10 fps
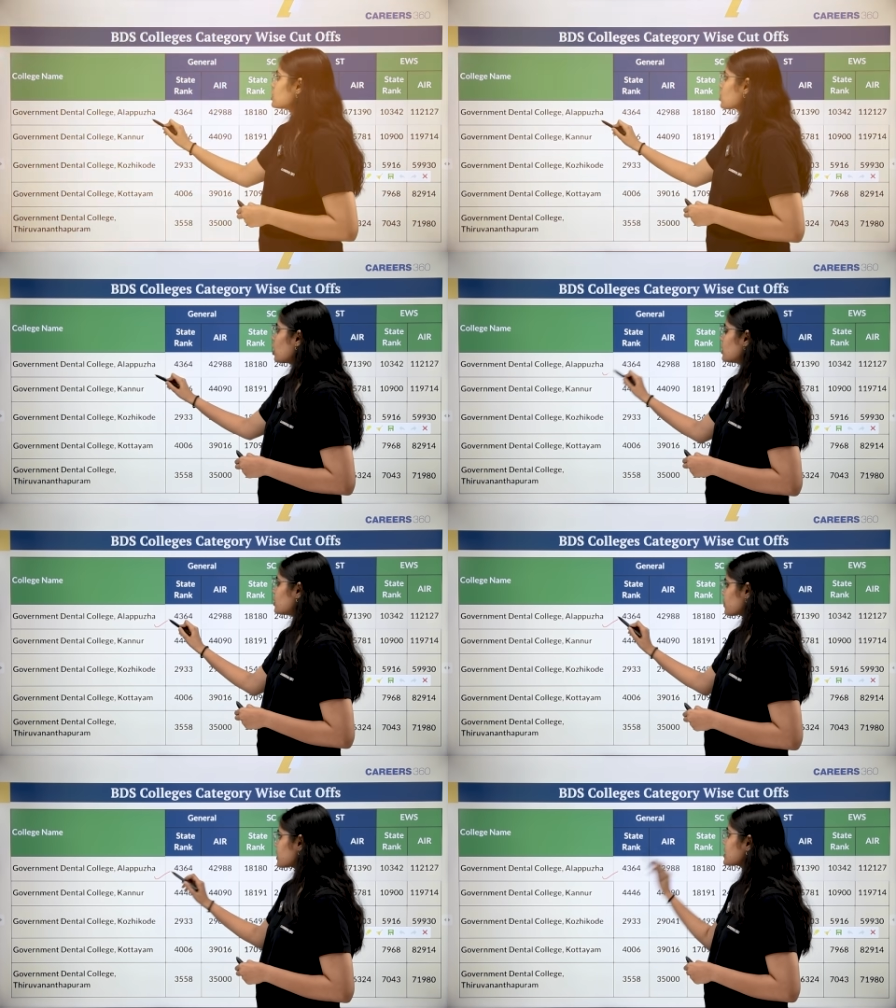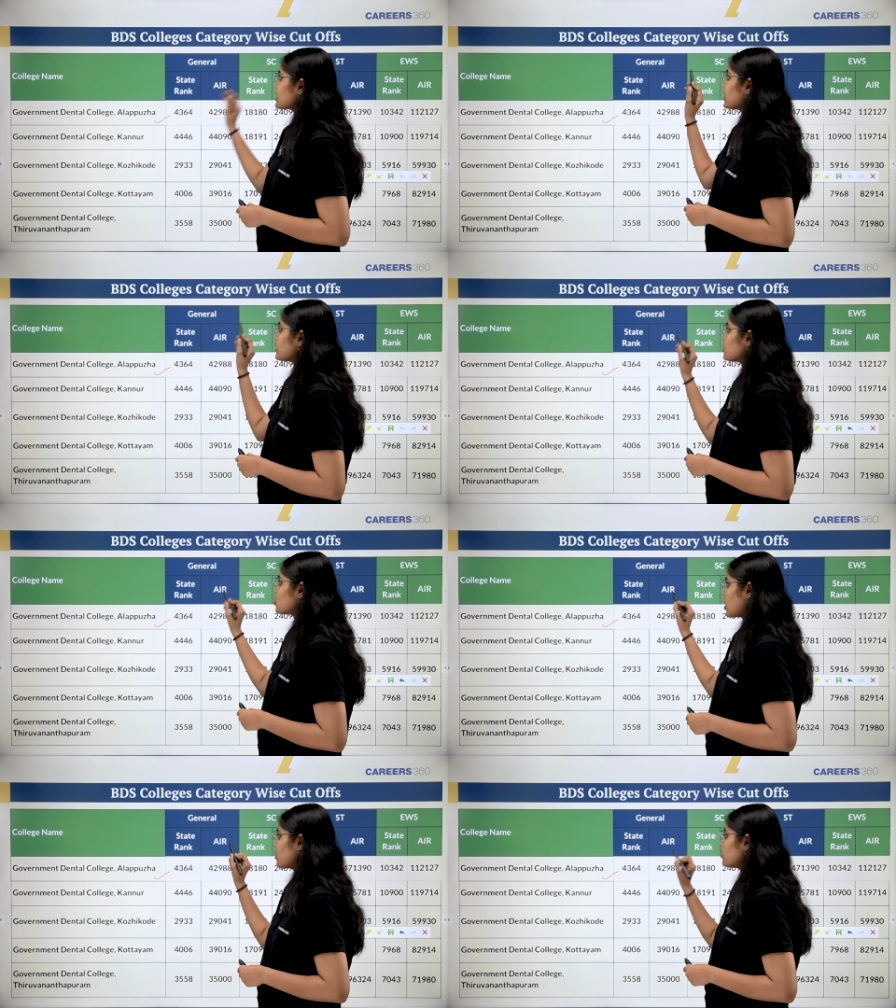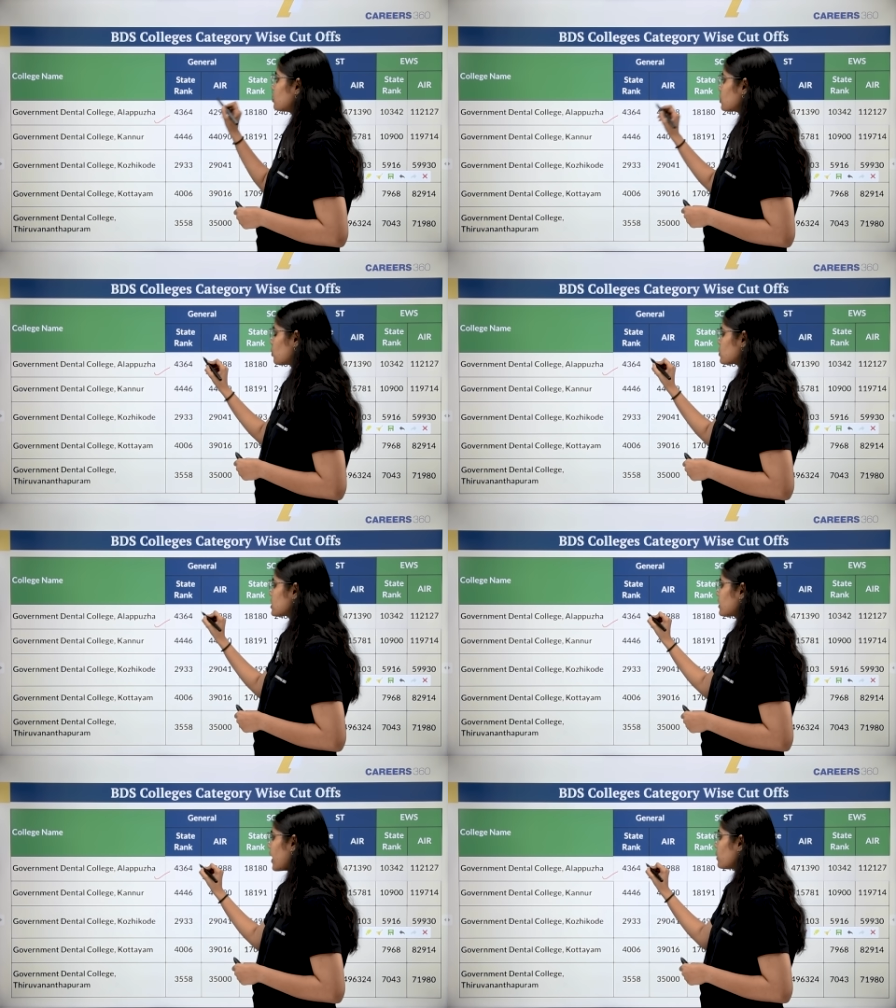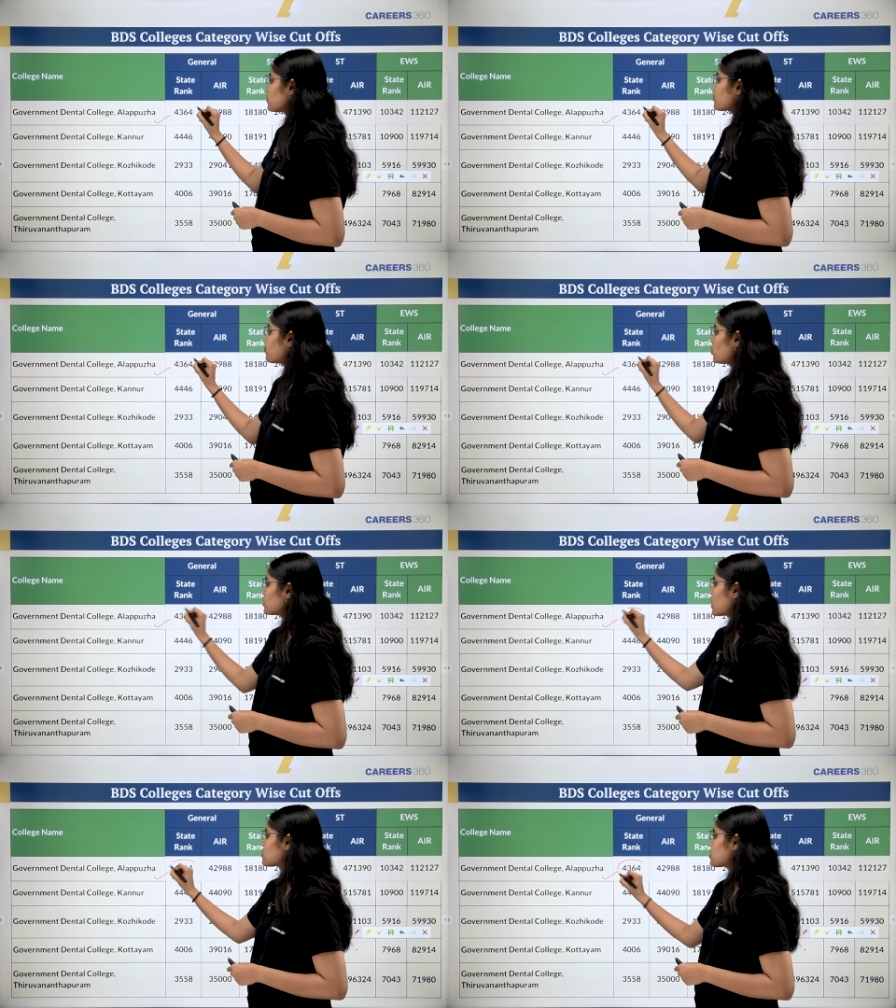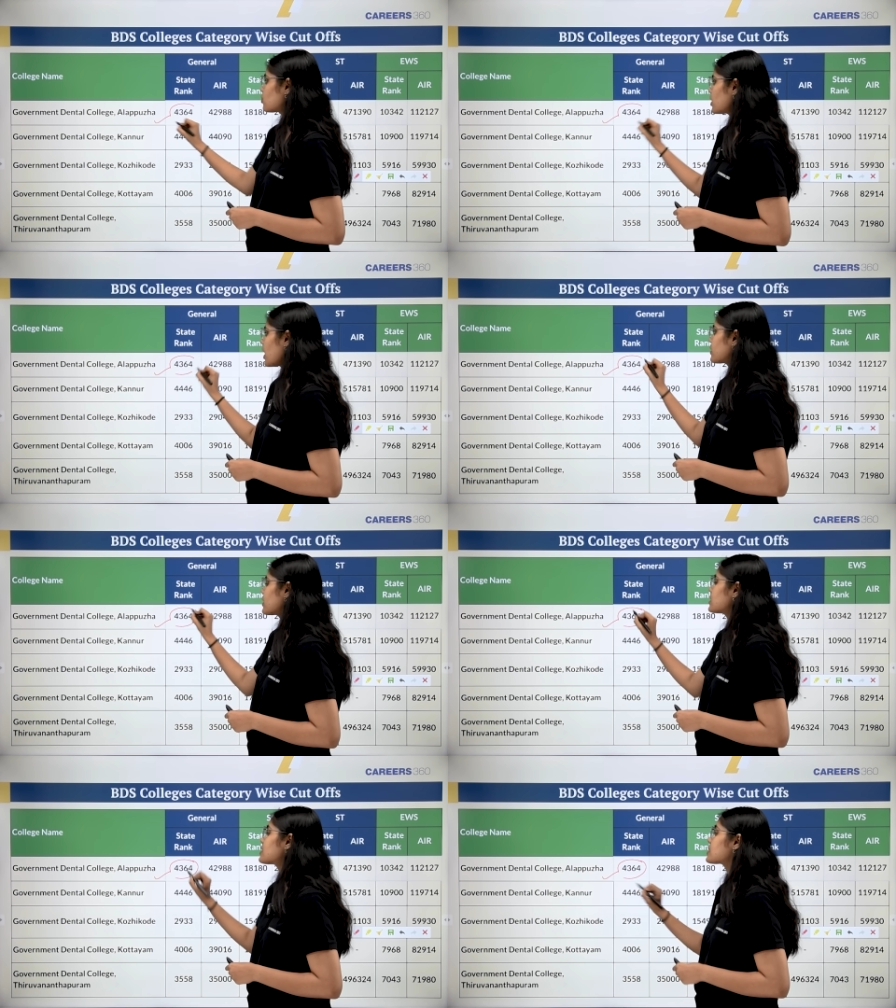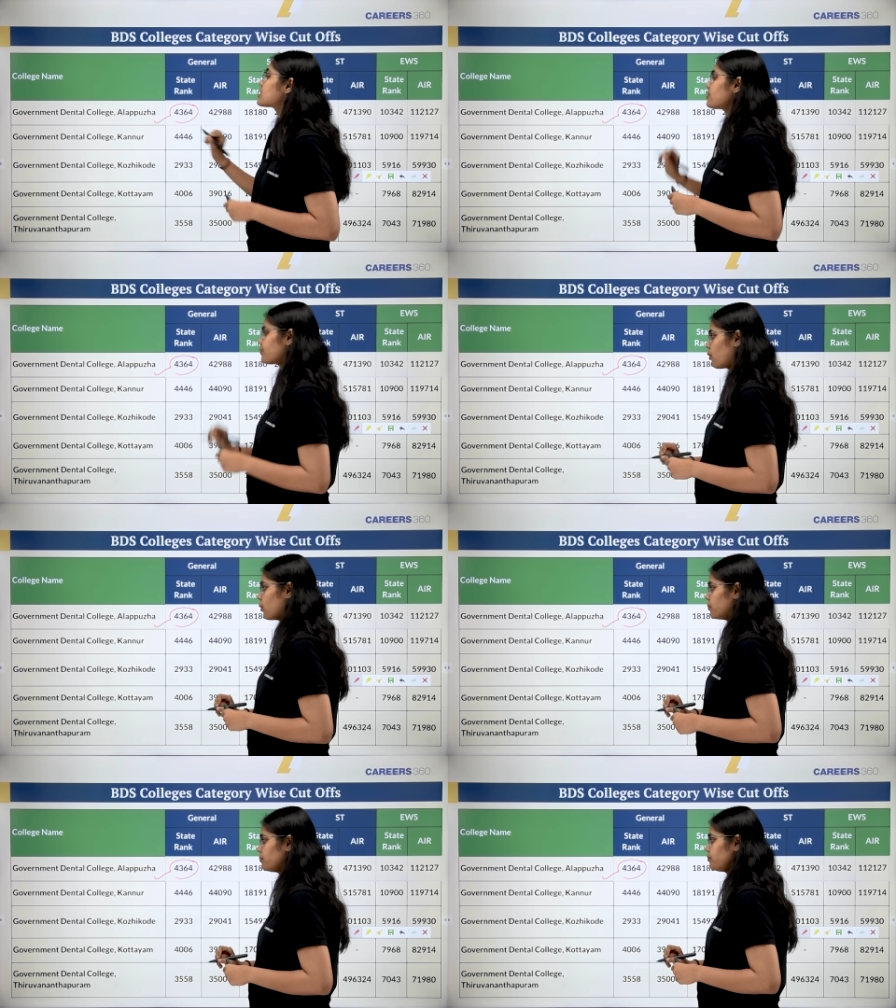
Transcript: this college, you can see that the general closing rank was 4,364.